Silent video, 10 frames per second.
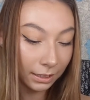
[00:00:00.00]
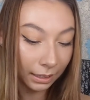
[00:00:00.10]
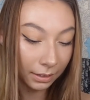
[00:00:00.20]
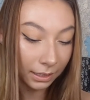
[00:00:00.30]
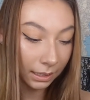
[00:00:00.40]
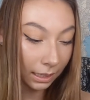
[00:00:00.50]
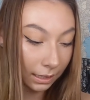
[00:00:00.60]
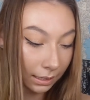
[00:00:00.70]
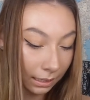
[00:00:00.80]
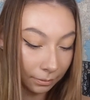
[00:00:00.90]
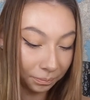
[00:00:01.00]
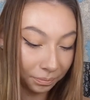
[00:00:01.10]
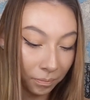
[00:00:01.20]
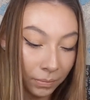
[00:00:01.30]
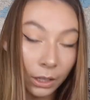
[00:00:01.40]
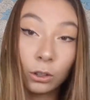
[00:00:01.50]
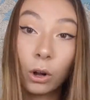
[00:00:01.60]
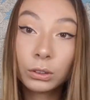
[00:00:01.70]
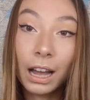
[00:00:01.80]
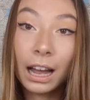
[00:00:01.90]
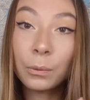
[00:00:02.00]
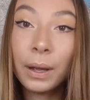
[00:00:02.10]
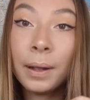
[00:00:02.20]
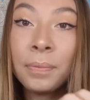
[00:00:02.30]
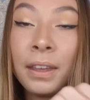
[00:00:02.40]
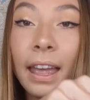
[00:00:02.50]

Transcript: Like this is gold hardware,